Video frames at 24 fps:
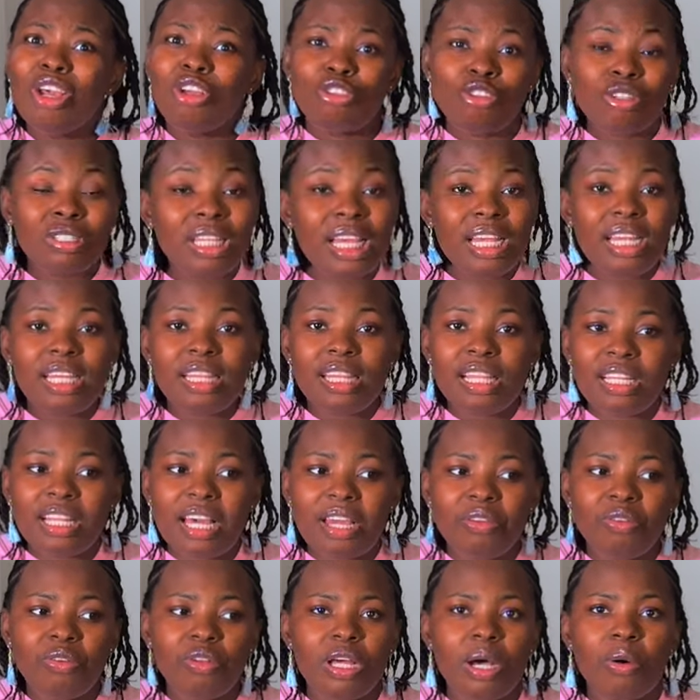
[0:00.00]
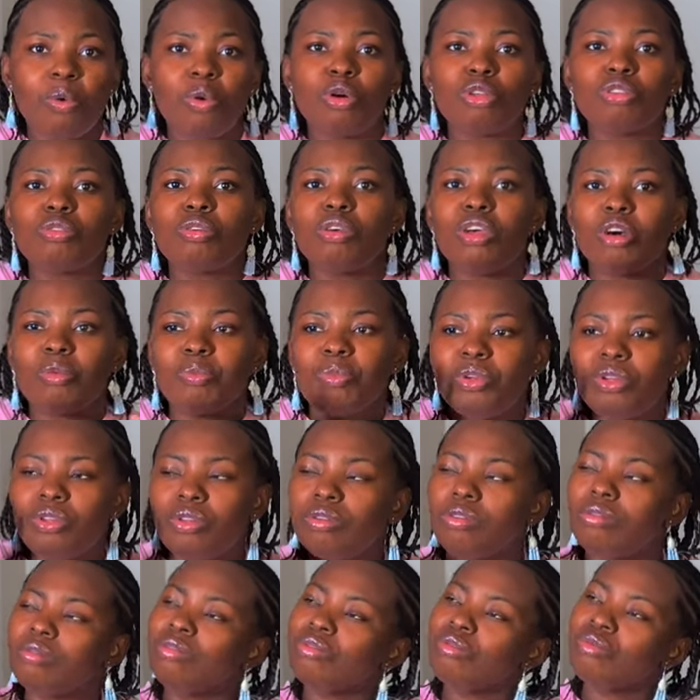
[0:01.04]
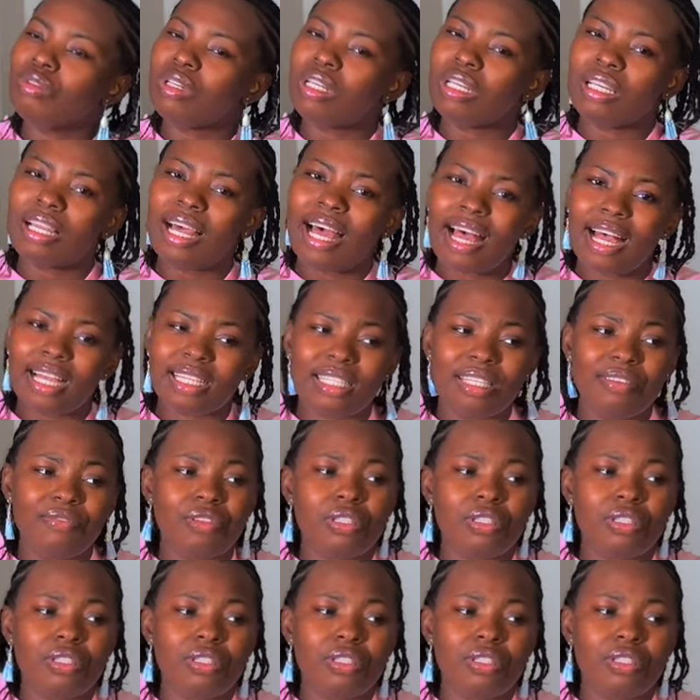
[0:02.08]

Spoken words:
just anything that you know that will also help you, you know, relax.